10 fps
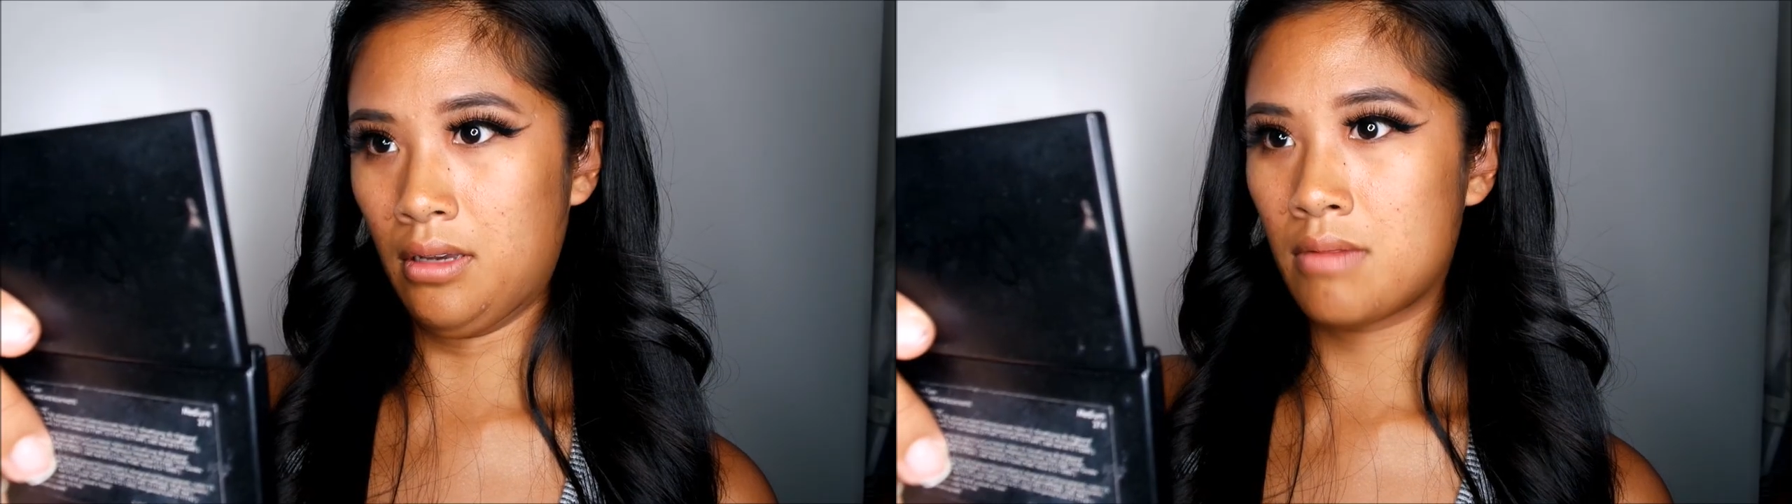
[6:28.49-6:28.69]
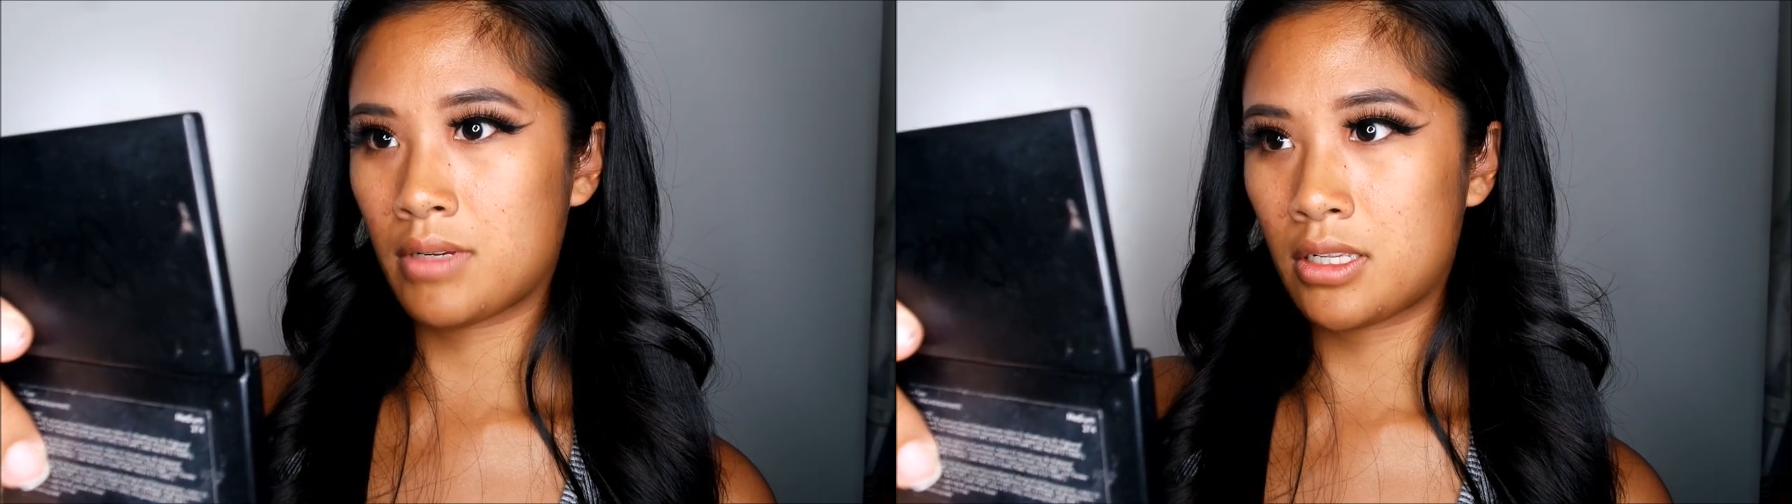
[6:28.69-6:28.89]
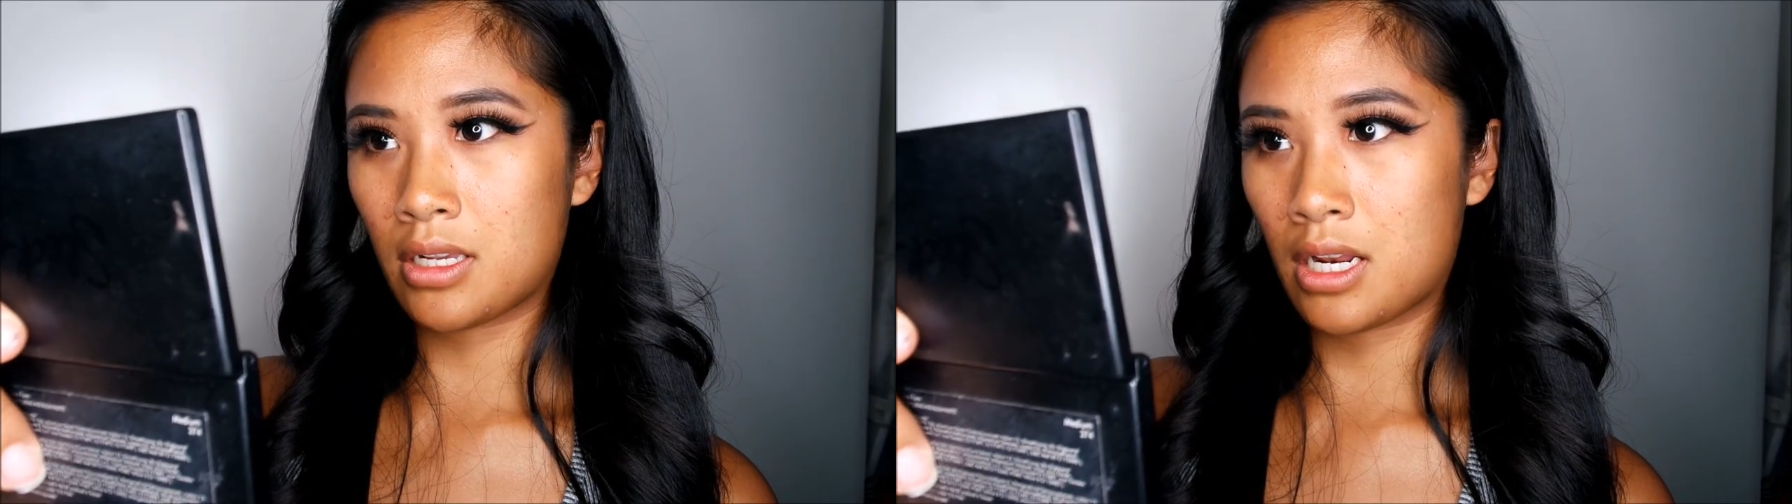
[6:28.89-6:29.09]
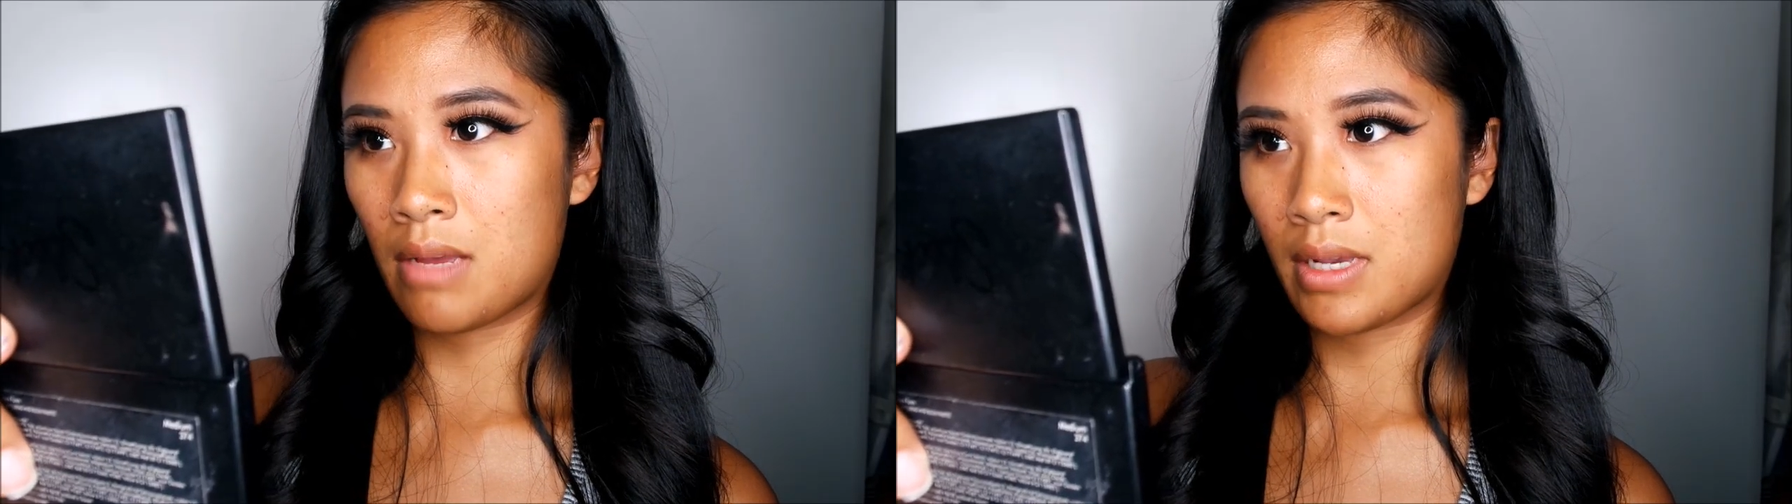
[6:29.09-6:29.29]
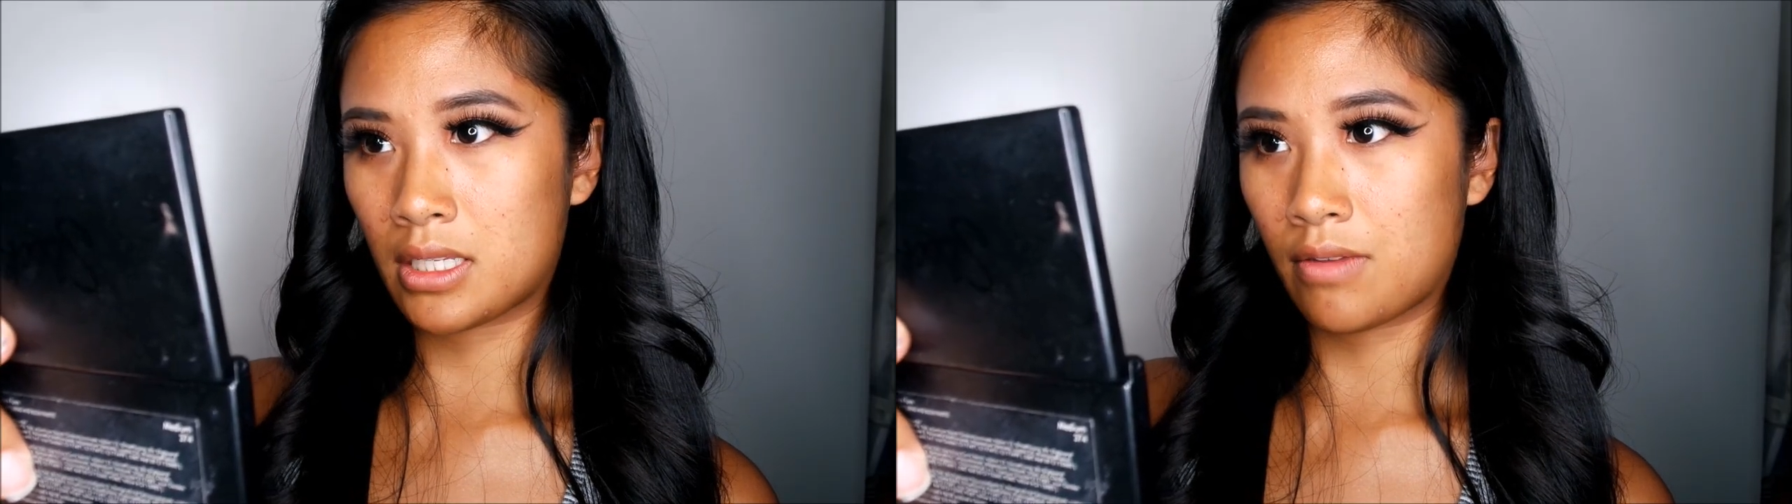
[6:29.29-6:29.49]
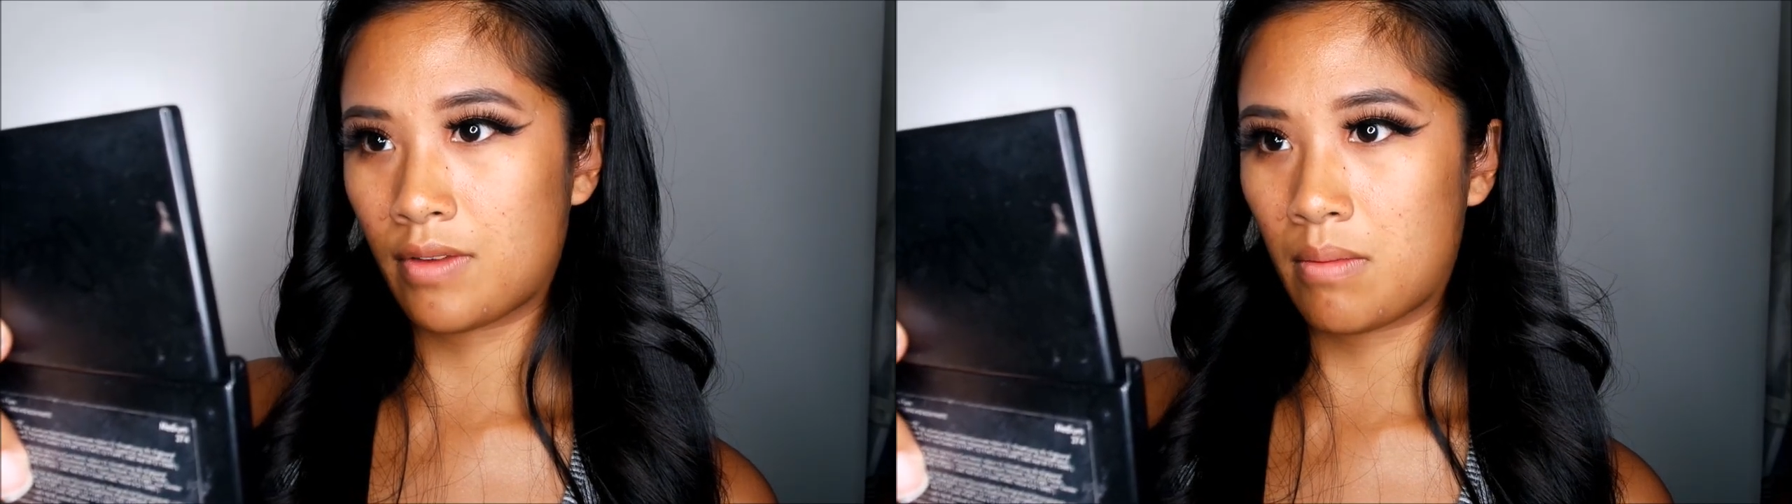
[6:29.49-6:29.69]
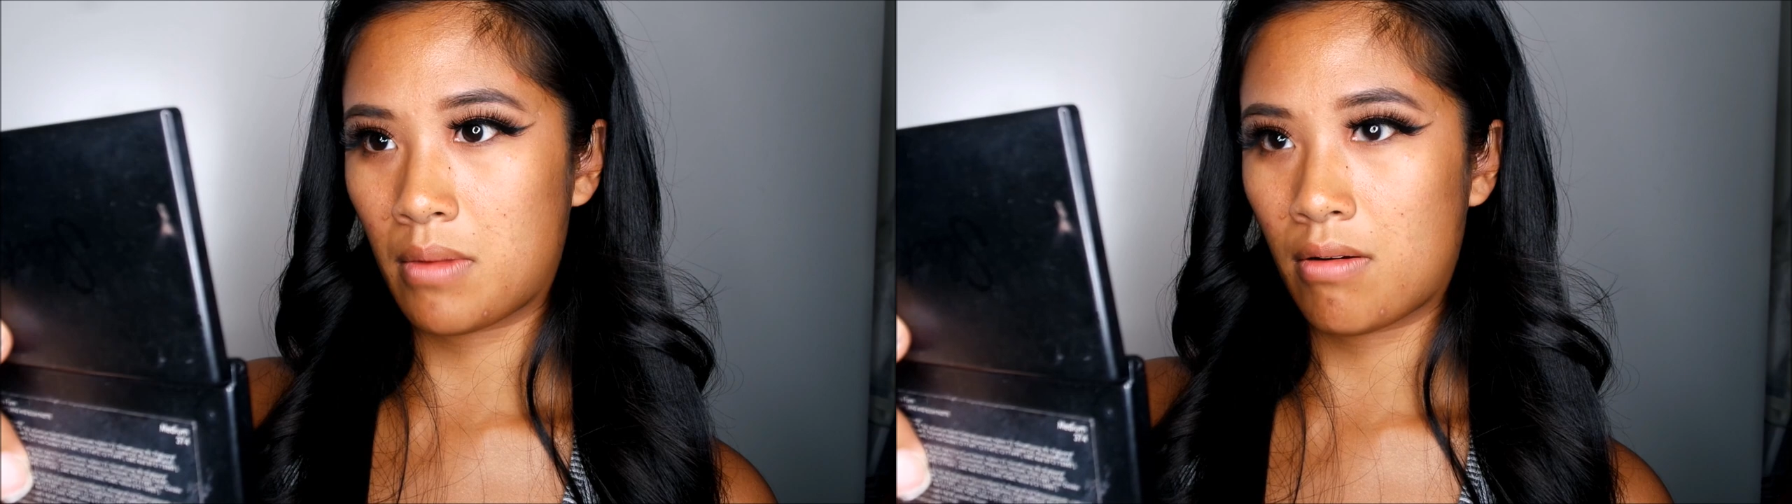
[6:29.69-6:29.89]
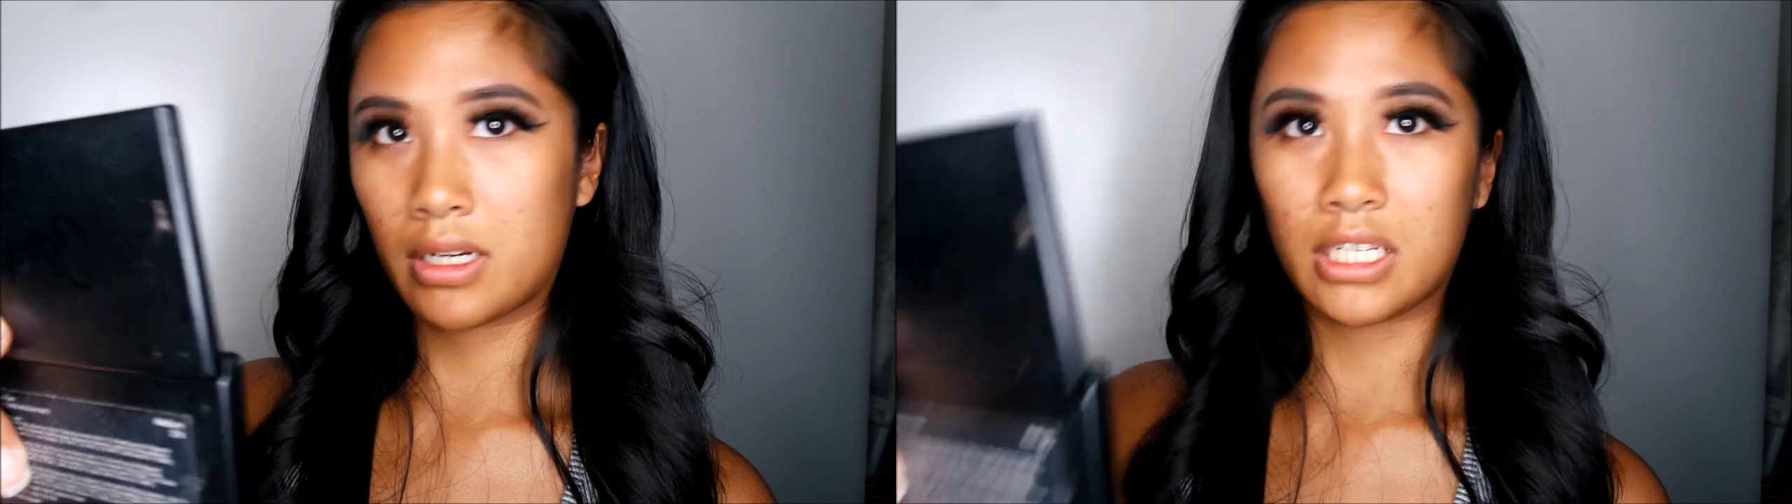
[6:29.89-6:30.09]
I'm just looking at myself in the
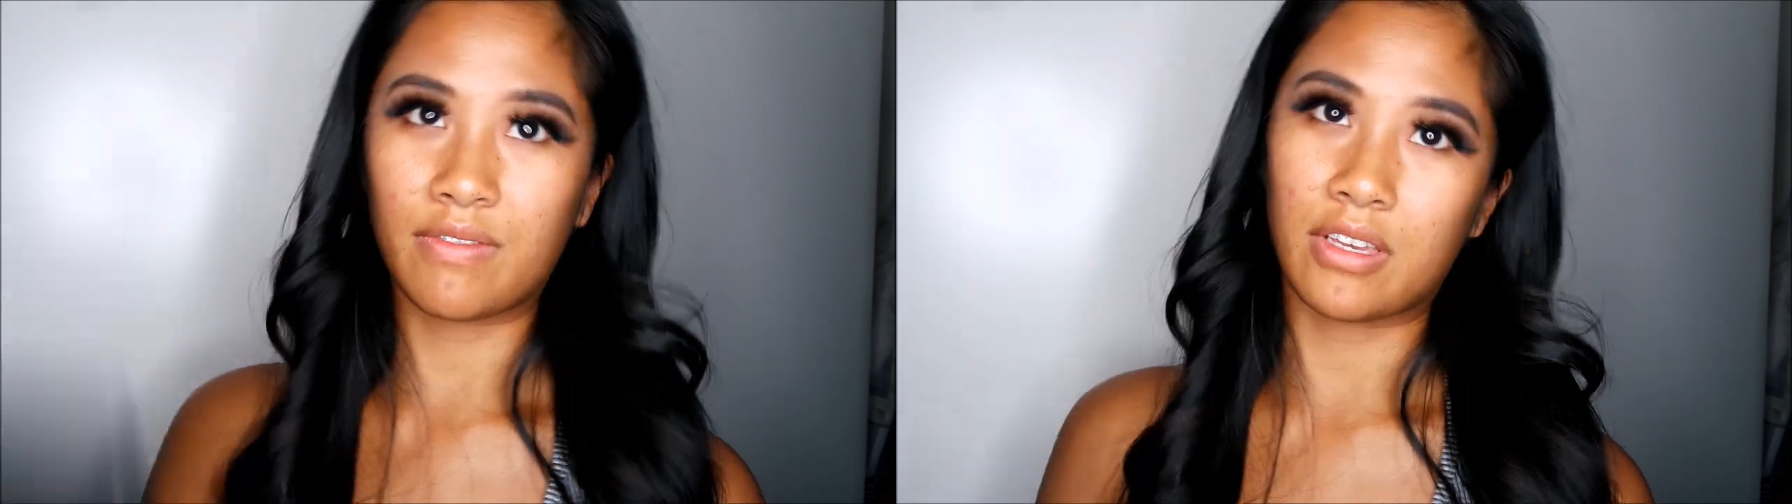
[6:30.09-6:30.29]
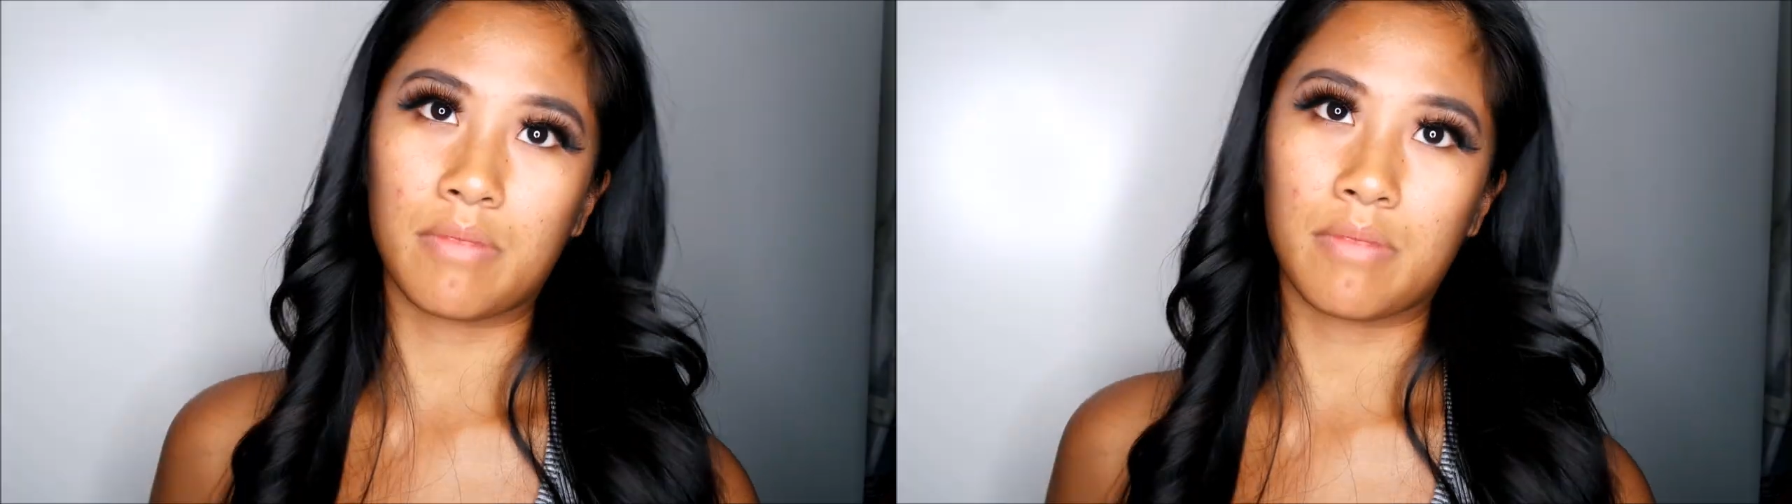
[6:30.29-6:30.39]
mirror, I just think,